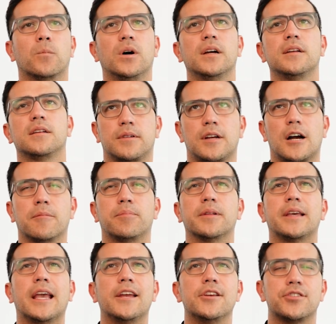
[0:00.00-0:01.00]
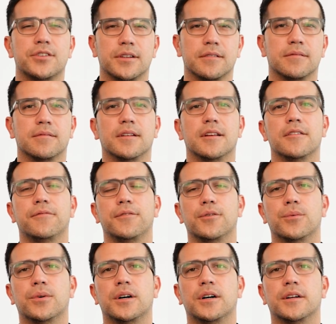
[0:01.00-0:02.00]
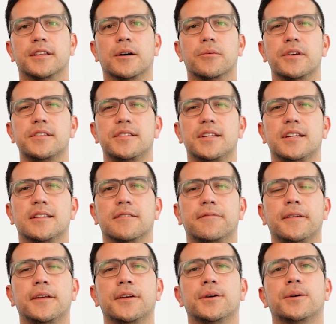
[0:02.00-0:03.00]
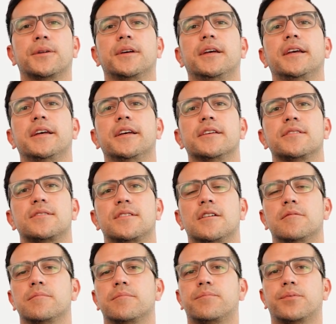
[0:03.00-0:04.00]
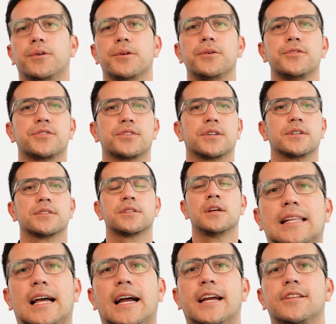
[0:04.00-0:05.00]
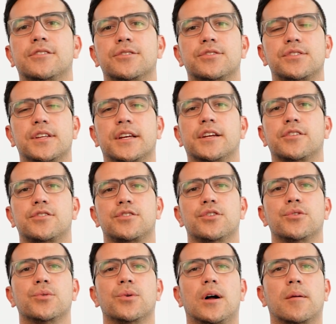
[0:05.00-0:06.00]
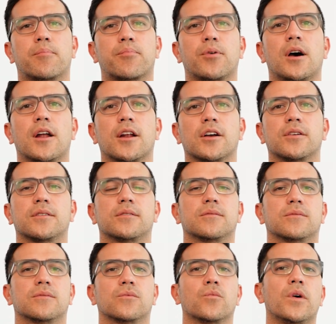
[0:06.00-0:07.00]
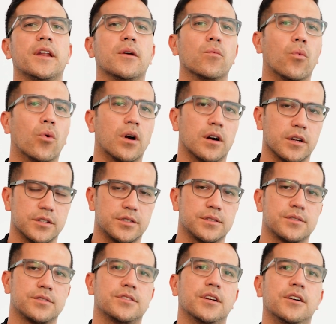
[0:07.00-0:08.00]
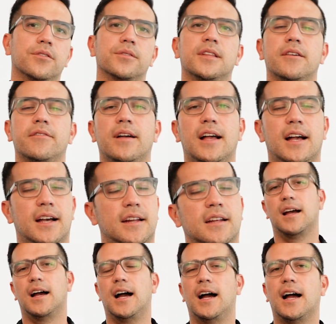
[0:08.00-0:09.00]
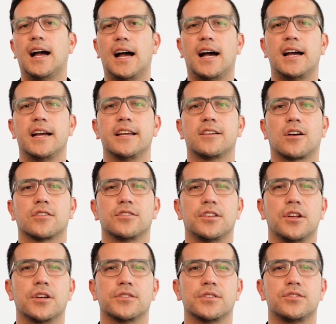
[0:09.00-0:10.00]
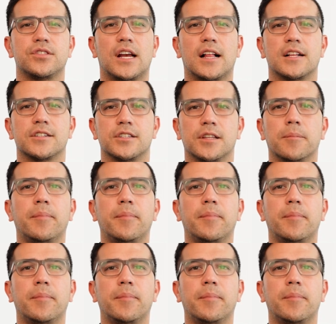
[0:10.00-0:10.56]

One complication, if you will, that we see in the field is some producers like to stick to a product when it works. So they've had a high coccidiosis challenge in the